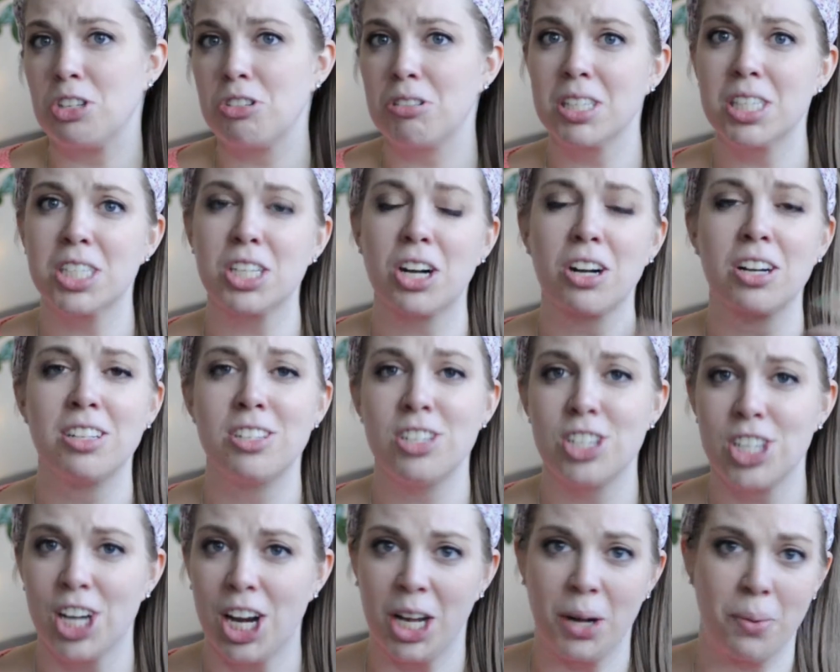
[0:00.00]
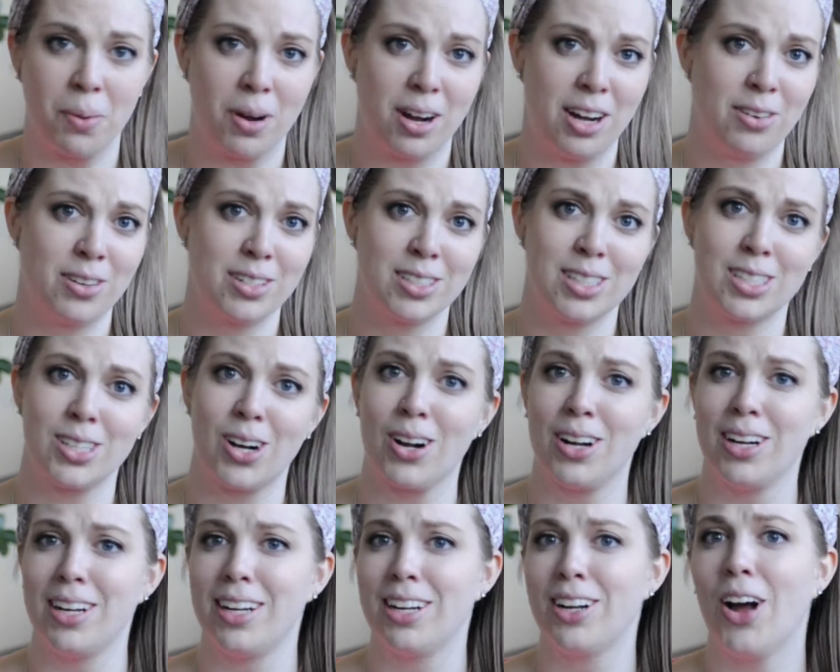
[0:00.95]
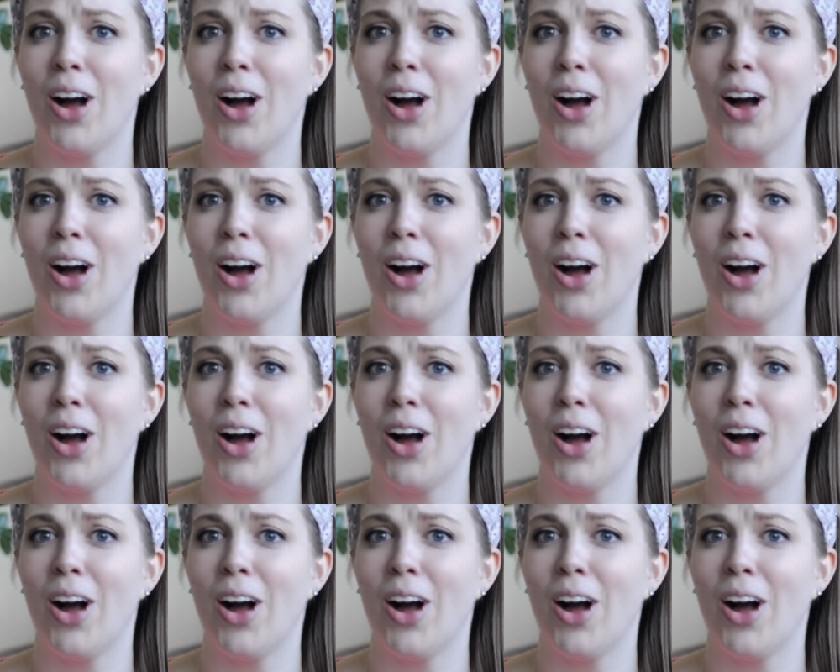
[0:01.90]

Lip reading: you can start it in January, you can start it in